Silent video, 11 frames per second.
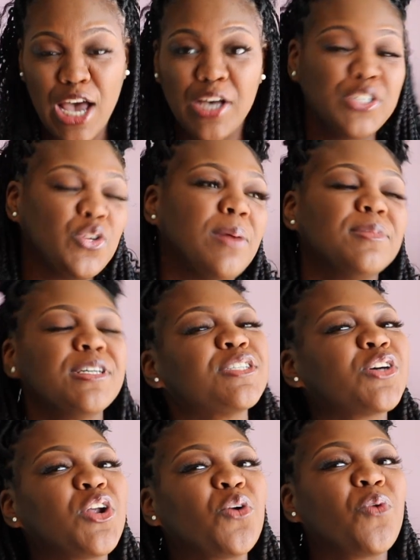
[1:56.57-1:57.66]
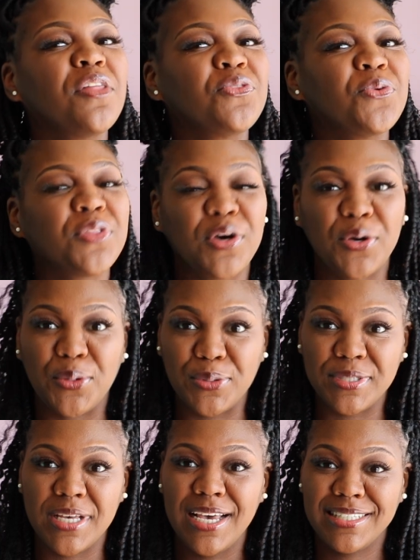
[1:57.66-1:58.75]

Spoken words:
So I'm just going to run through those